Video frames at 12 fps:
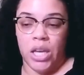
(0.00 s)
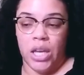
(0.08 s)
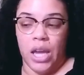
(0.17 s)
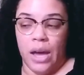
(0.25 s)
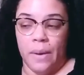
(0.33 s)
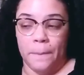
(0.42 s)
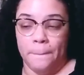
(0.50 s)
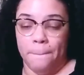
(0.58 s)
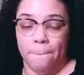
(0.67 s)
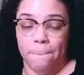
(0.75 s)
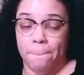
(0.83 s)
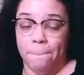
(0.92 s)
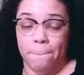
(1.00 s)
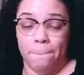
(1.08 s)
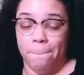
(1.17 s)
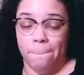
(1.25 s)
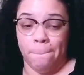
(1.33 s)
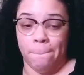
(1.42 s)
Yeah.
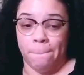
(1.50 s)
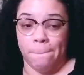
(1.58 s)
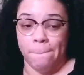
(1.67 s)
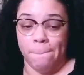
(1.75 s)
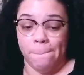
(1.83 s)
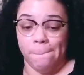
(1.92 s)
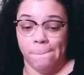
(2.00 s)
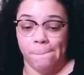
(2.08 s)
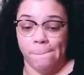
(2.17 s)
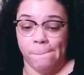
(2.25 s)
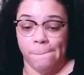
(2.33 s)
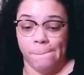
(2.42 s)
Hmm, hmm, hmm.